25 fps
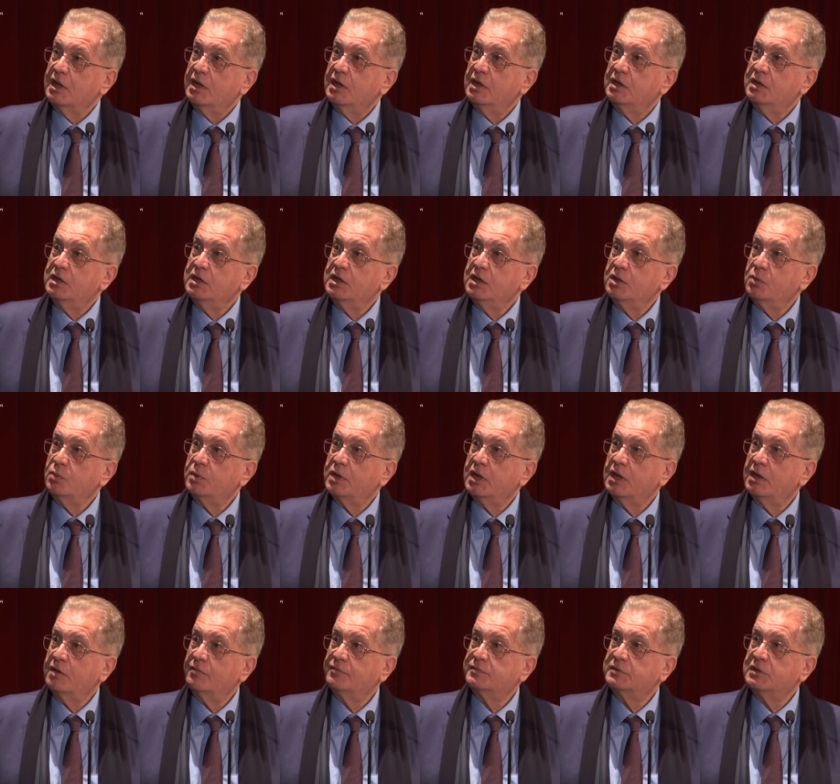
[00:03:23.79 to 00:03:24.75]
And here we
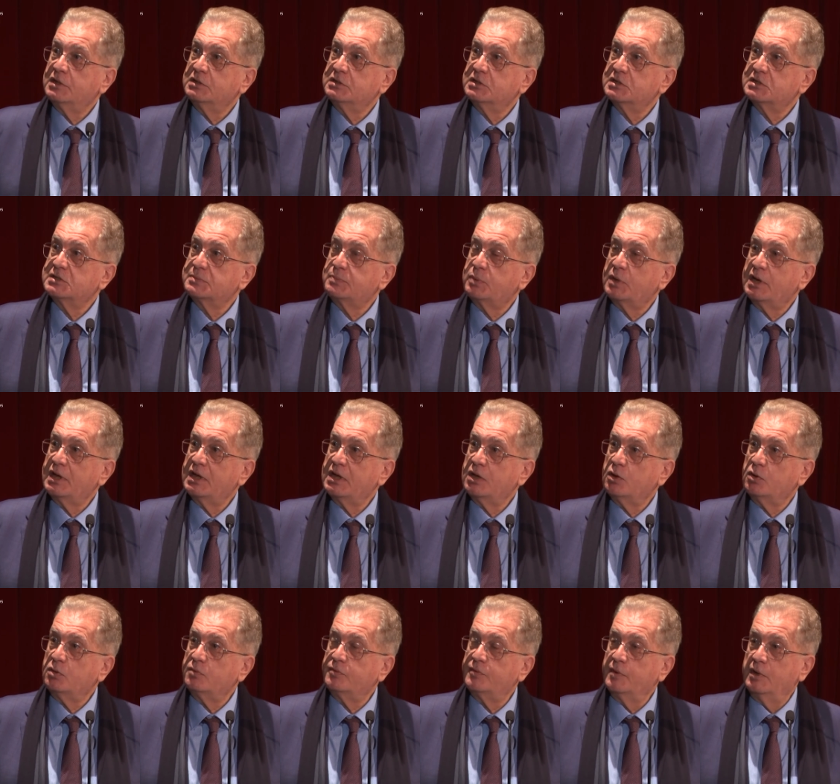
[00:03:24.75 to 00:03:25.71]
have the display
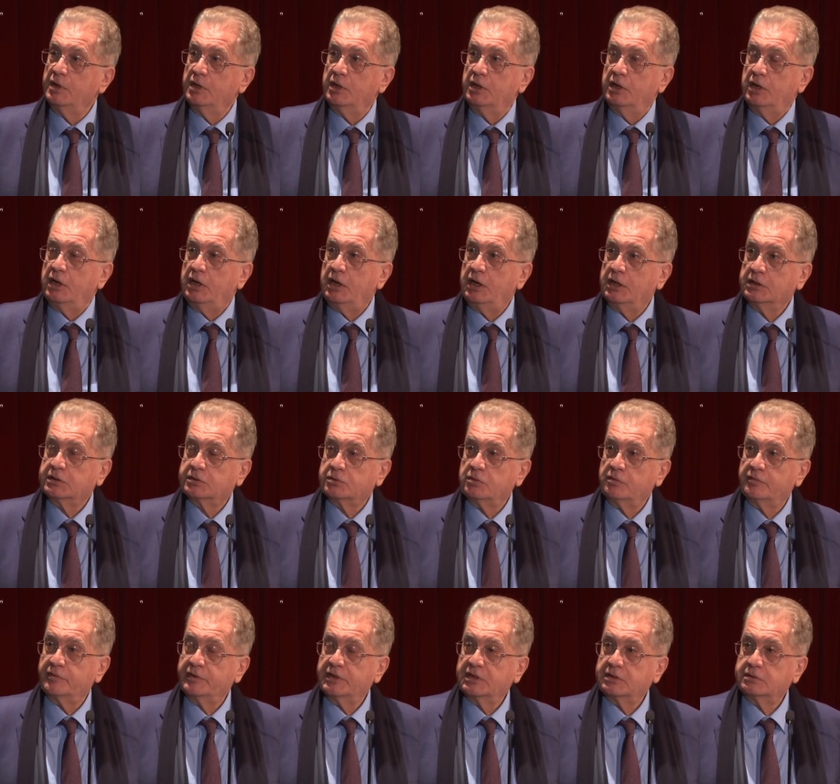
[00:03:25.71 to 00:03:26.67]
of art
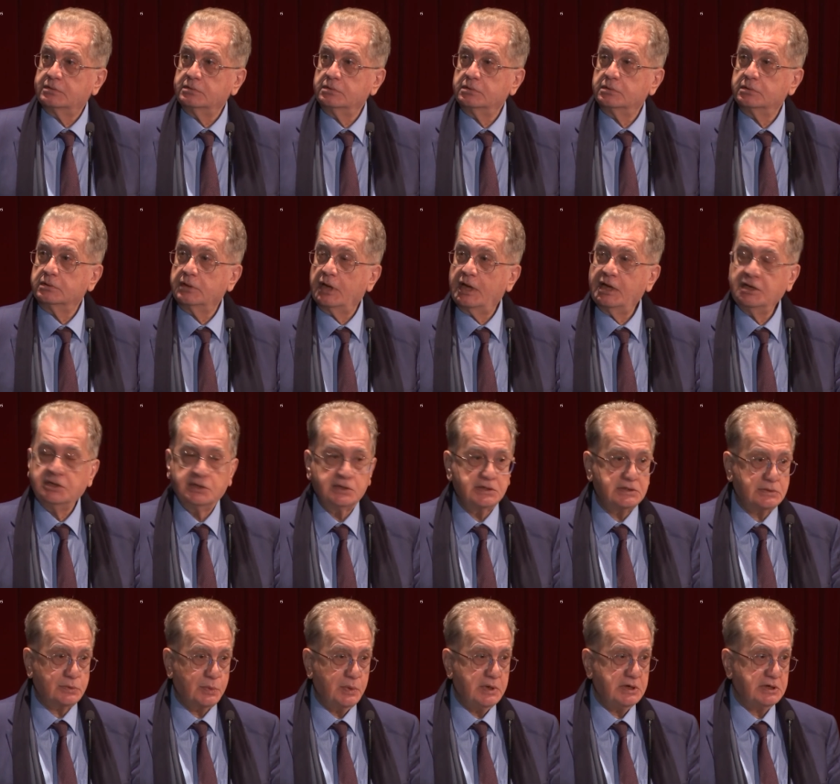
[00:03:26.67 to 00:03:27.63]
of the
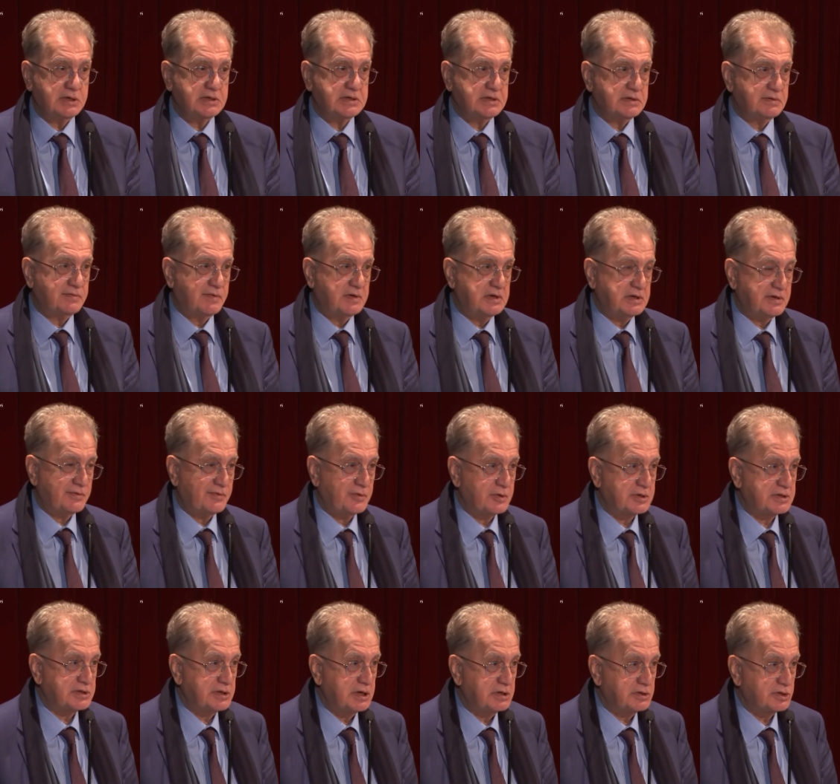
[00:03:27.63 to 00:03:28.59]
nineties, twenties, and
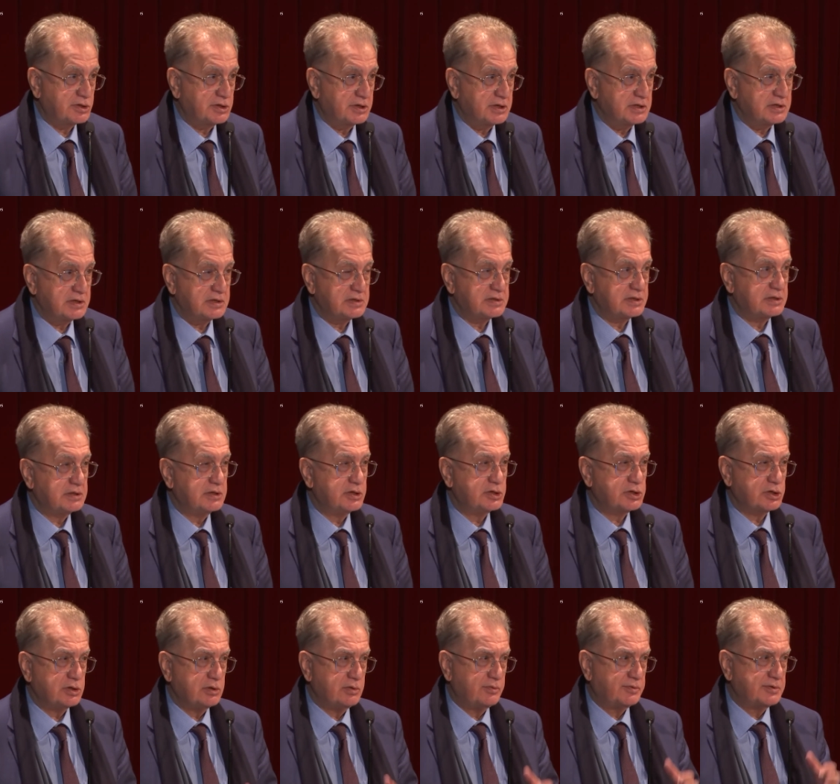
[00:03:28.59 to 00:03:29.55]
twenty-first centuries. It's
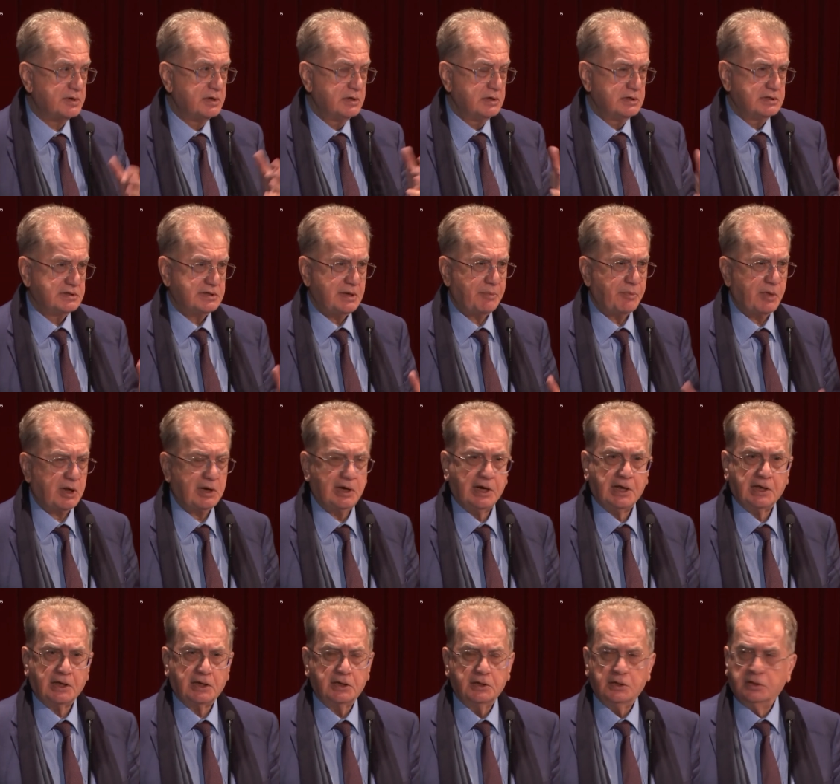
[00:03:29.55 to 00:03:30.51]
addition of something
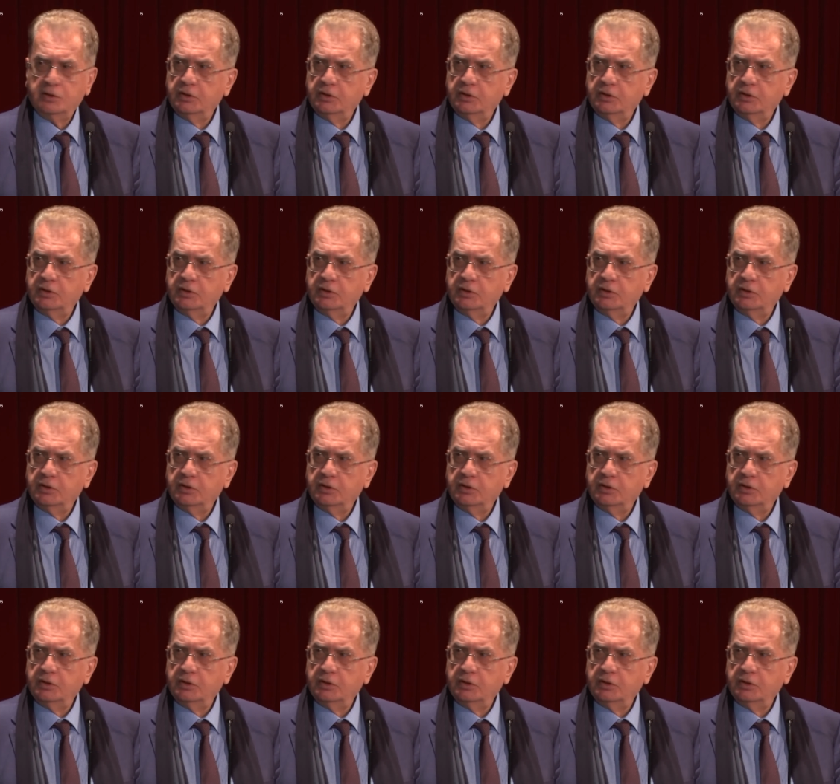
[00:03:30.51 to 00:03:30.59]
like